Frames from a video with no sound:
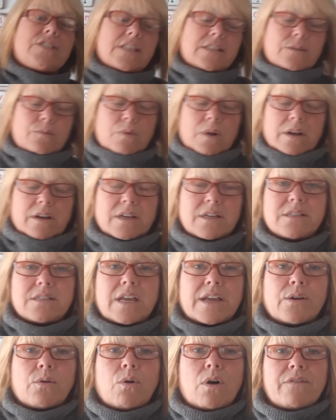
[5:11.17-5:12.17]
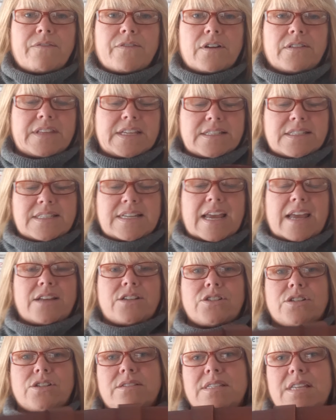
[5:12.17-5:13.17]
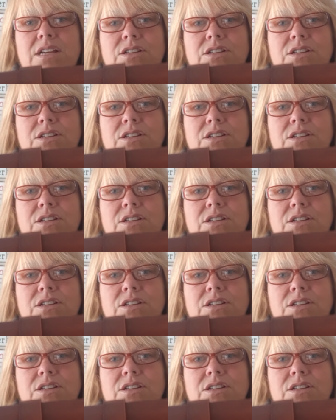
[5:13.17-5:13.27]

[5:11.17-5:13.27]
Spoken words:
this one because I go off on these tangents,